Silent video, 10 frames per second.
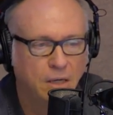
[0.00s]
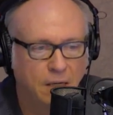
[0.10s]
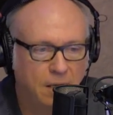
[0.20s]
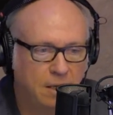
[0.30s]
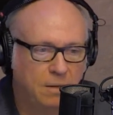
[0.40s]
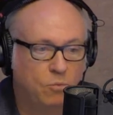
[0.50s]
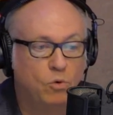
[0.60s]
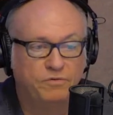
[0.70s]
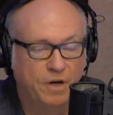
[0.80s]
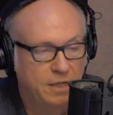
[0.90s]
we'll
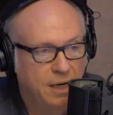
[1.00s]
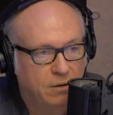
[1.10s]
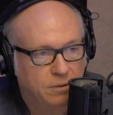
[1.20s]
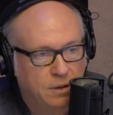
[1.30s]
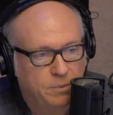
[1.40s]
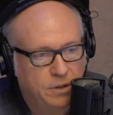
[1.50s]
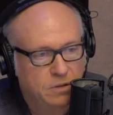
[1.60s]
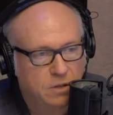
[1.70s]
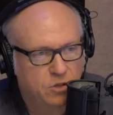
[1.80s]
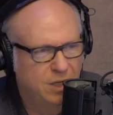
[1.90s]
find out.
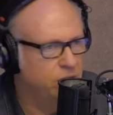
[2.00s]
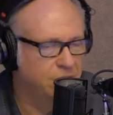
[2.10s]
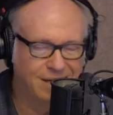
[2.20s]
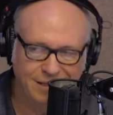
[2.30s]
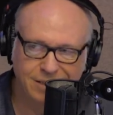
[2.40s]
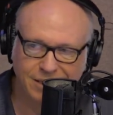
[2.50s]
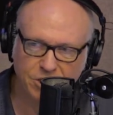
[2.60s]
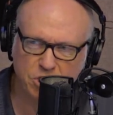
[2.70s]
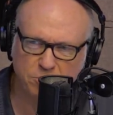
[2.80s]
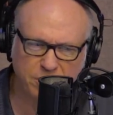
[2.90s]
But it sounds kind of
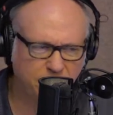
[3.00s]
delicious. But the